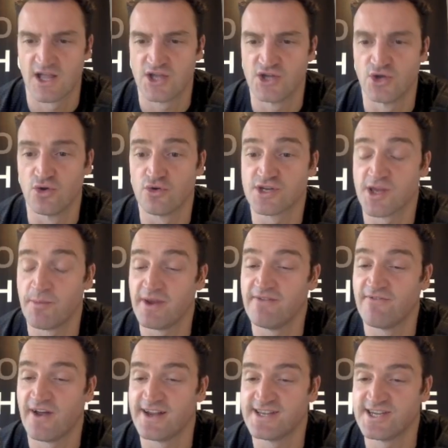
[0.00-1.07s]
You'll also be
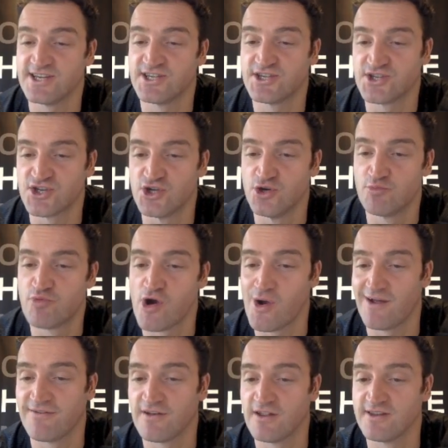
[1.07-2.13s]
invited to
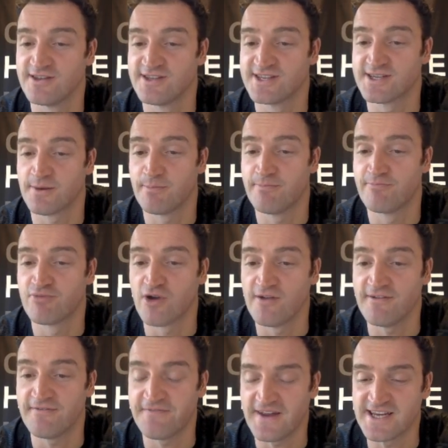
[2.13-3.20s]
Proathlon's
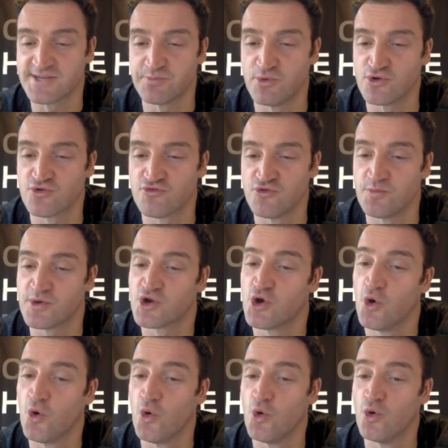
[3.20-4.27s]
private Facebook group
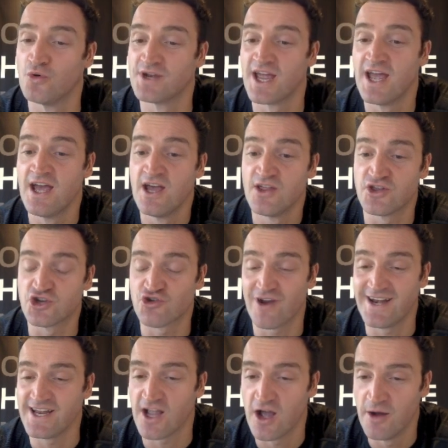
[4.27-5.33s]
called The
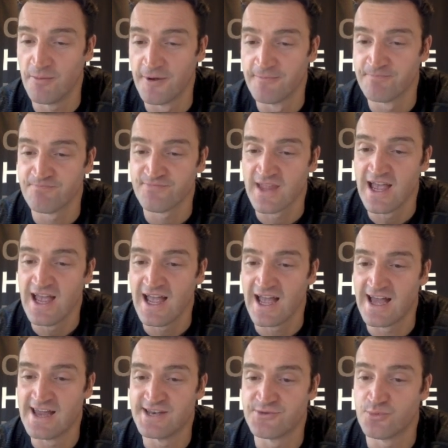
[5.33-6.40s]
Training Hub.
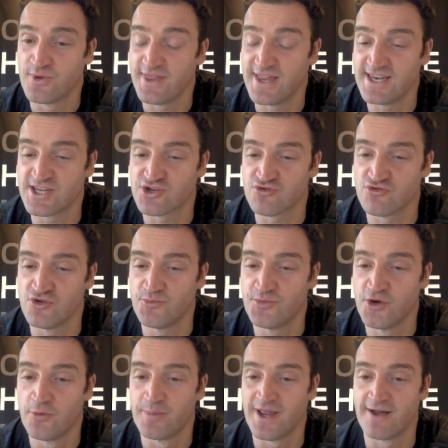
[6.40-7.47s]
And within this group,
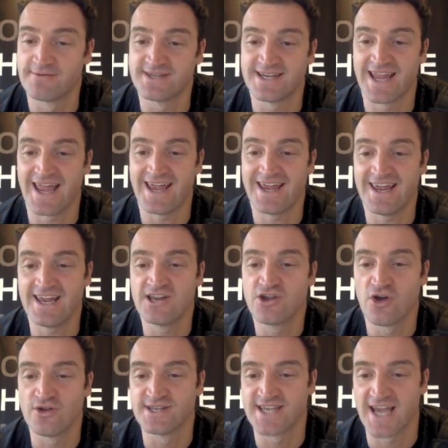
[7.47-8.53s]
you'll be able to get in
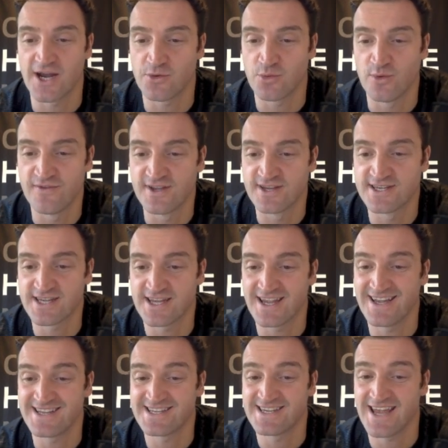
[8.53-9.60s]
contact with us
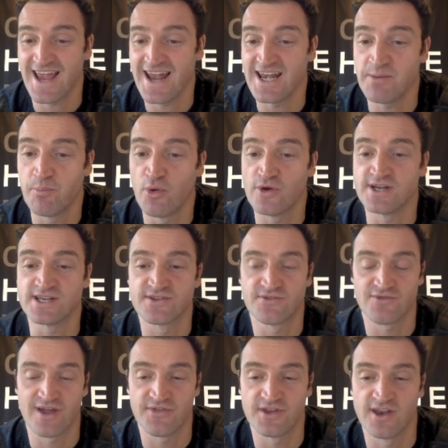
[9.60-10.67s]
at any point
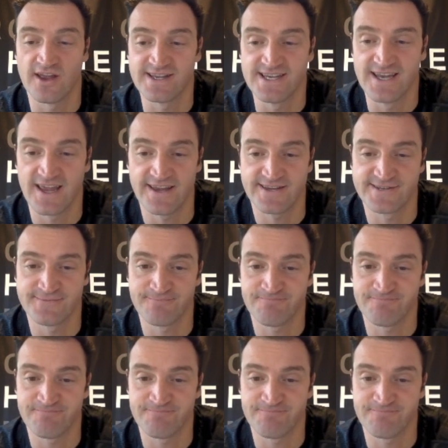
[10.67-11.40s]
throughout the 90 days.